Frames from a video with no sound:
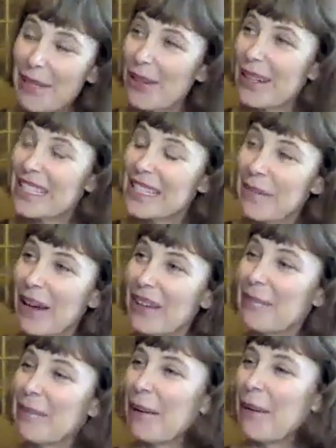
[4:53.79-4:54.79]
curious
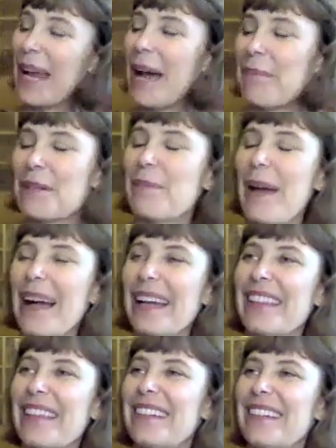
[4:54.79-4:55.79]
about, about what happened back
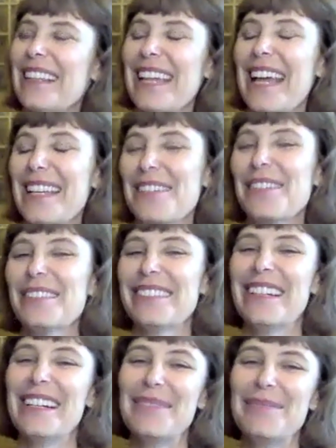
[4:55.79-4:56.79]
at the, at the castle.
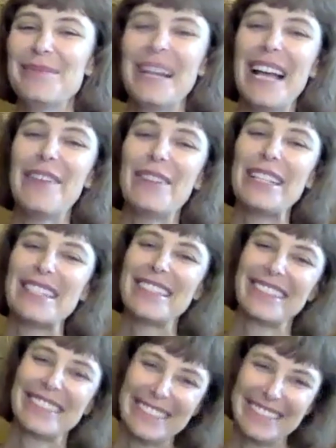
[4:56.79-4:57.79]
Um, I have ideas.